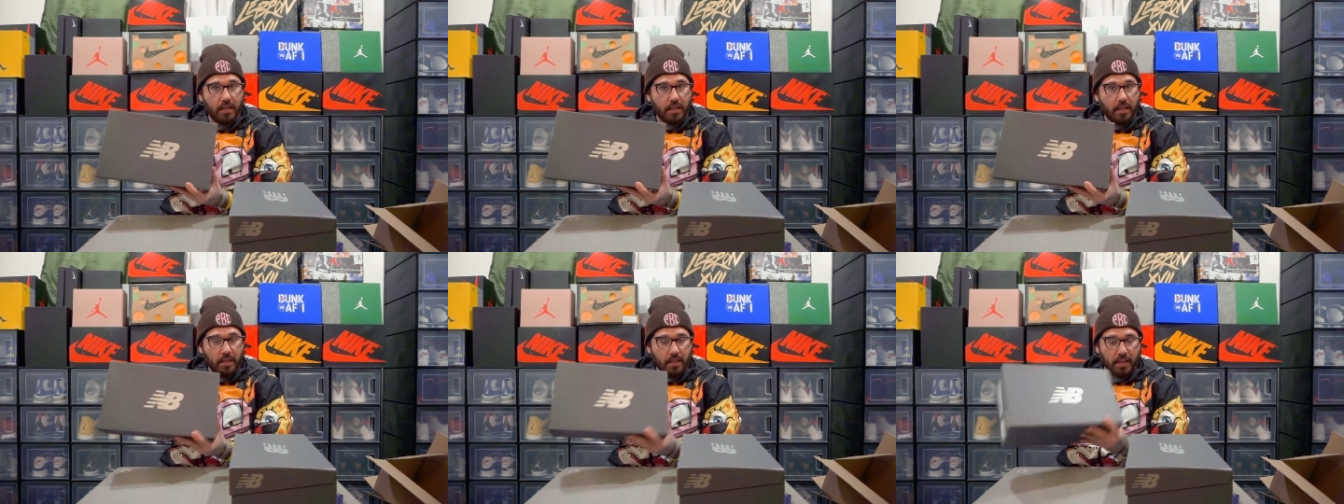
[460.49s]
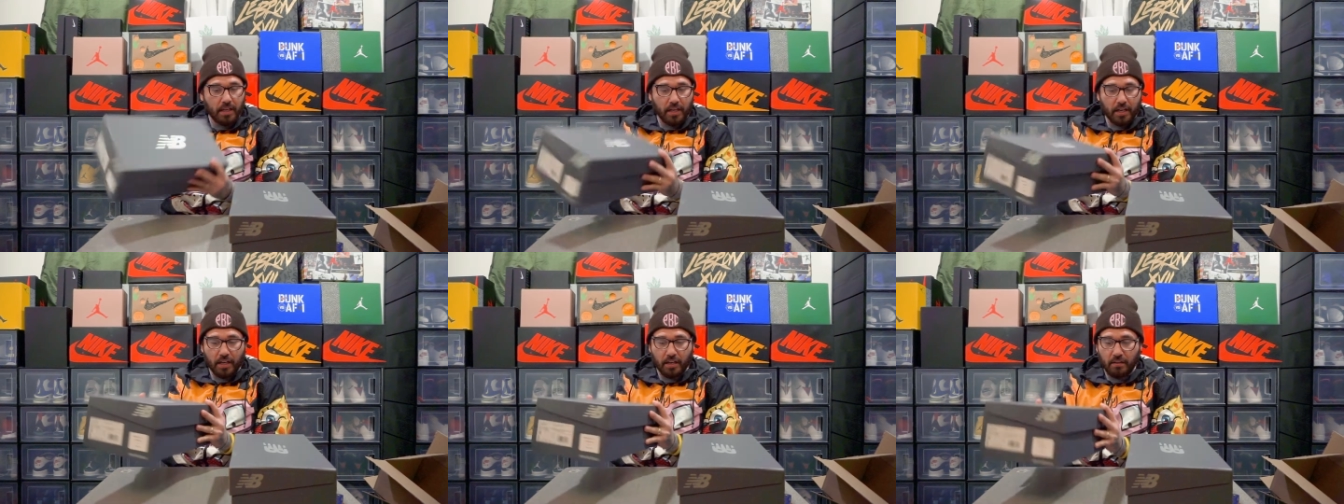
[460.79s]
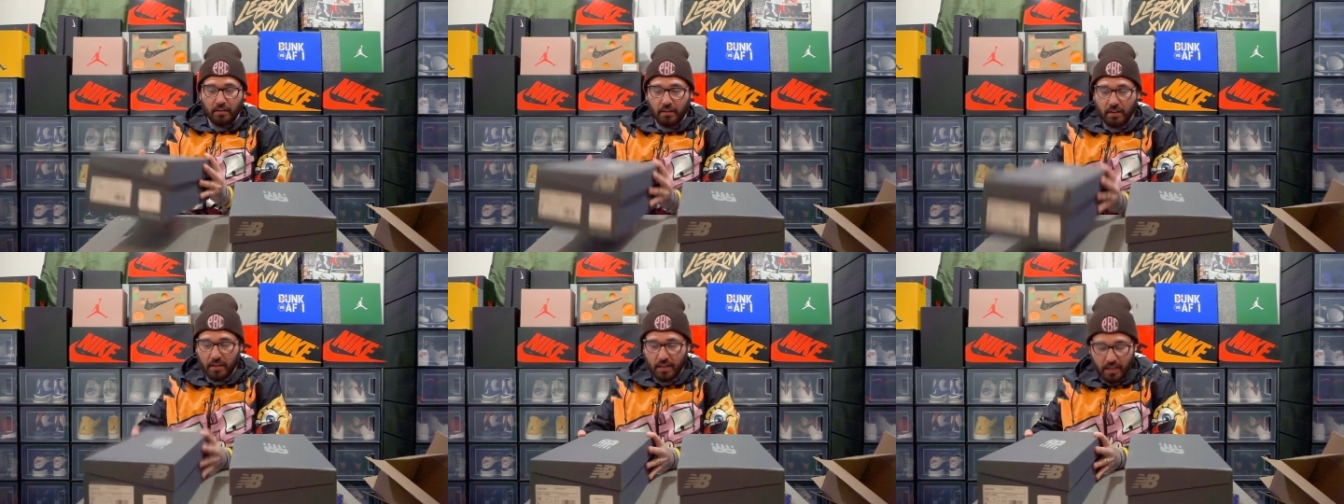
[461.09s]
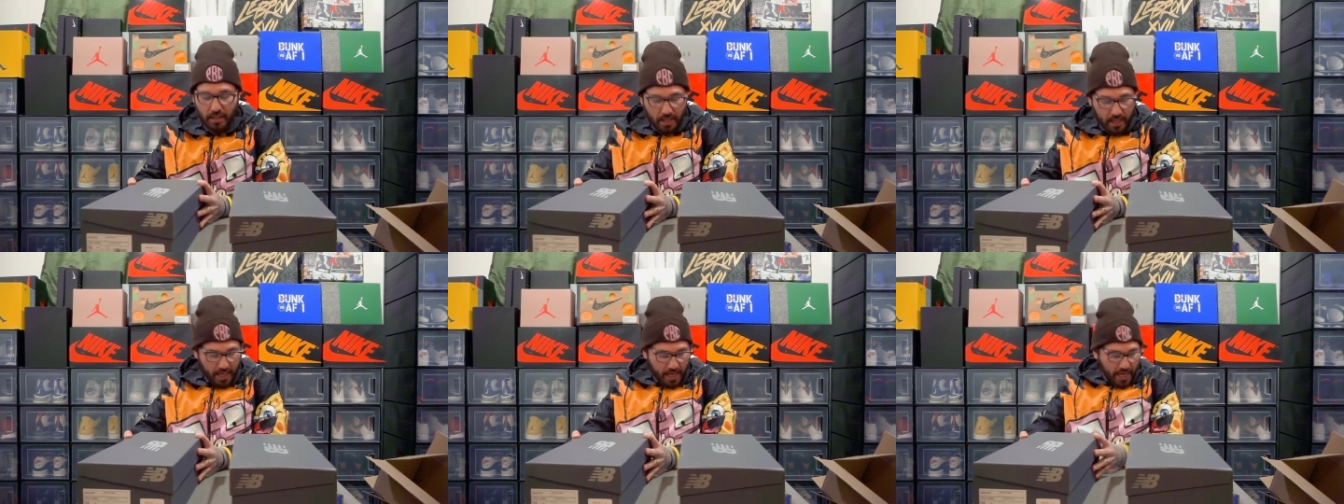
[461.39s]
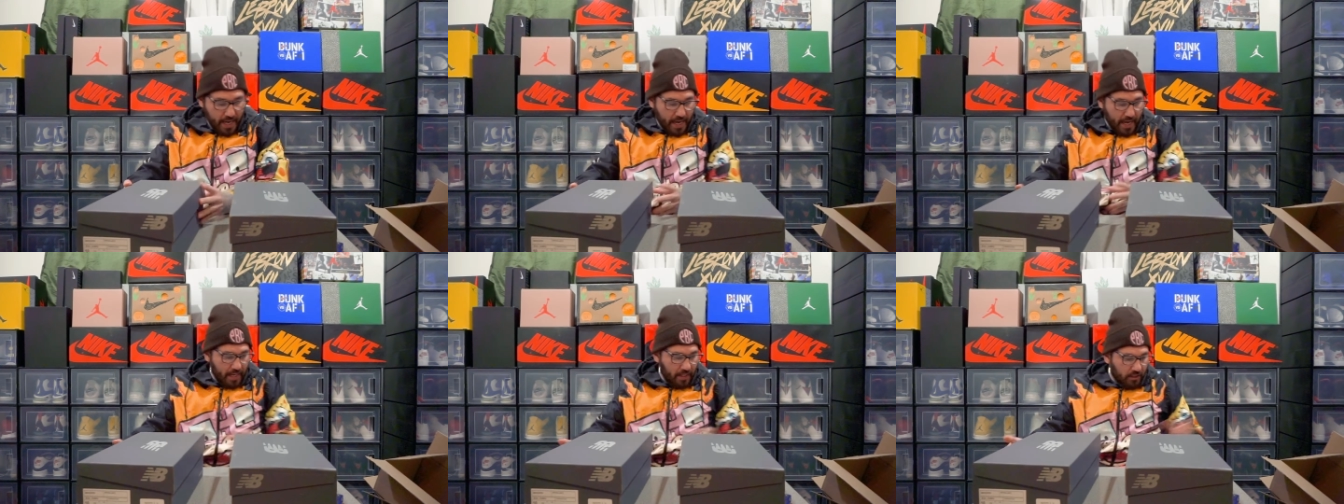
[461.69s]
you know?
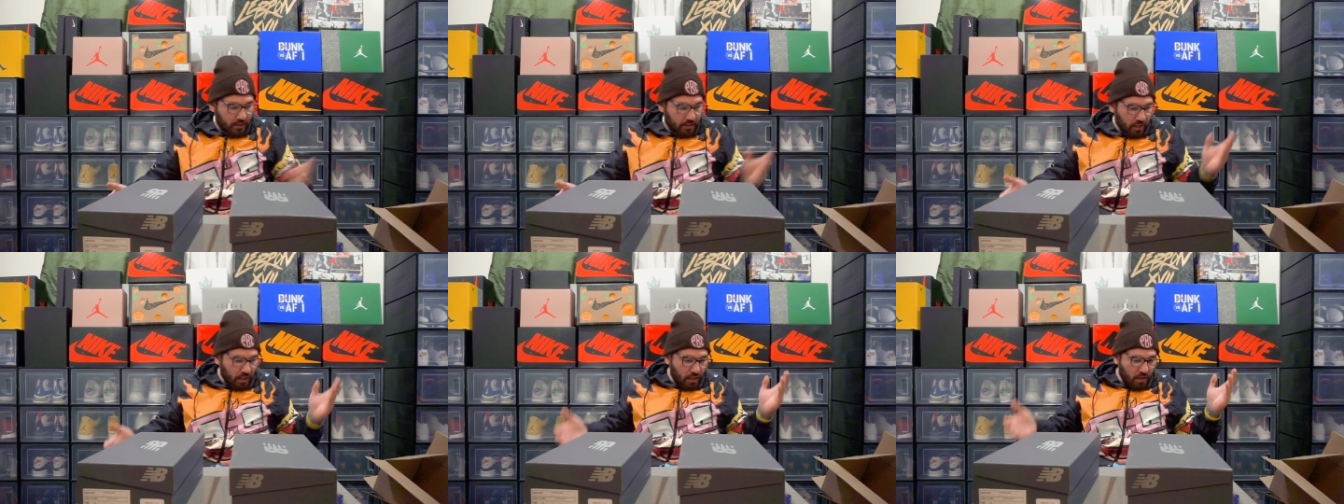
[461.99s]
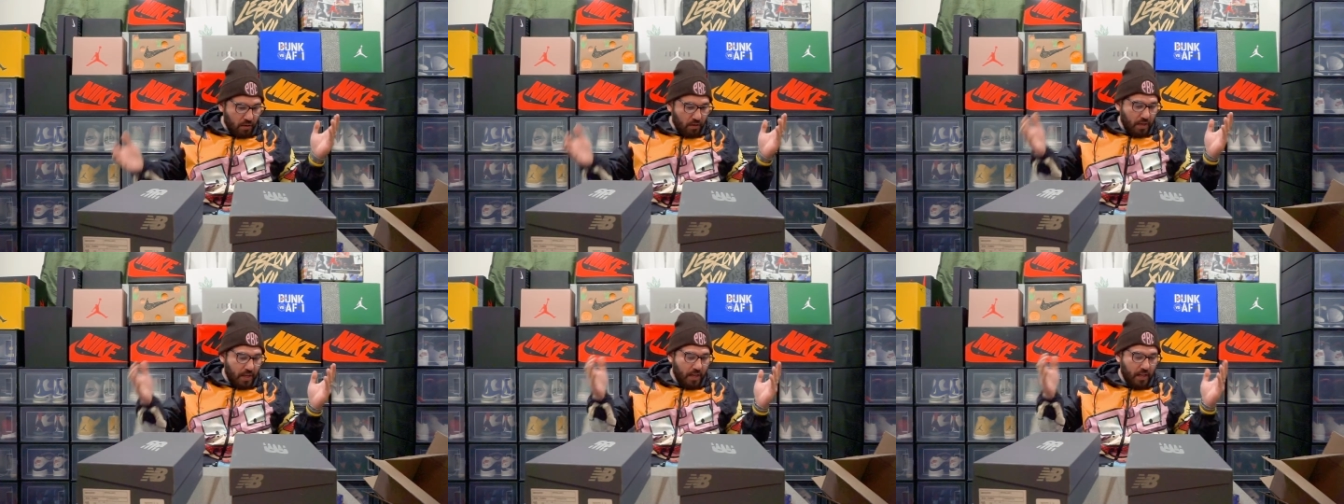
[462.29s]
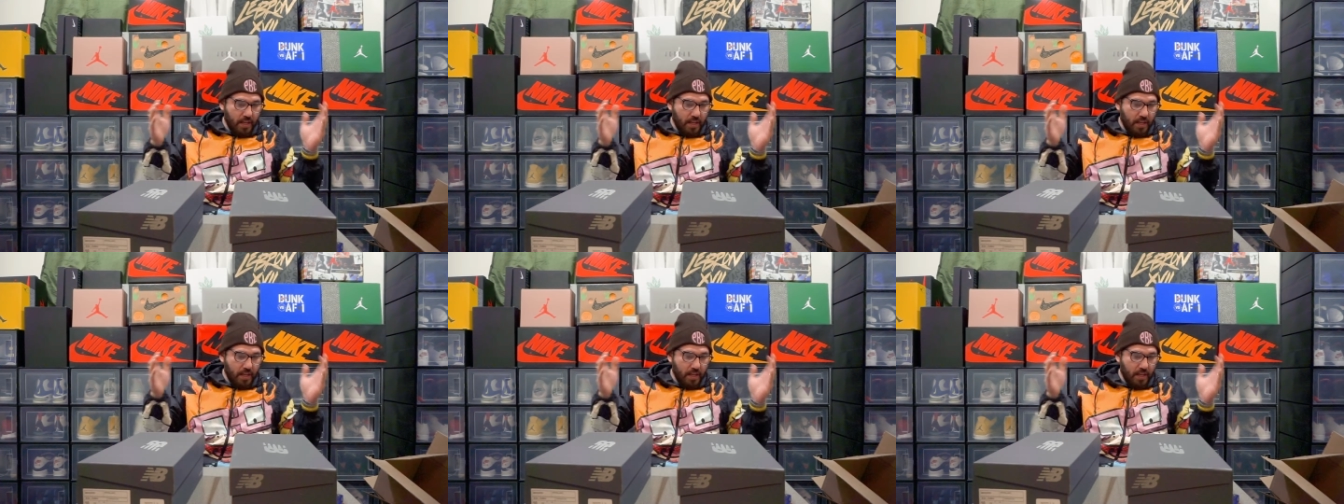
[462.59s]
So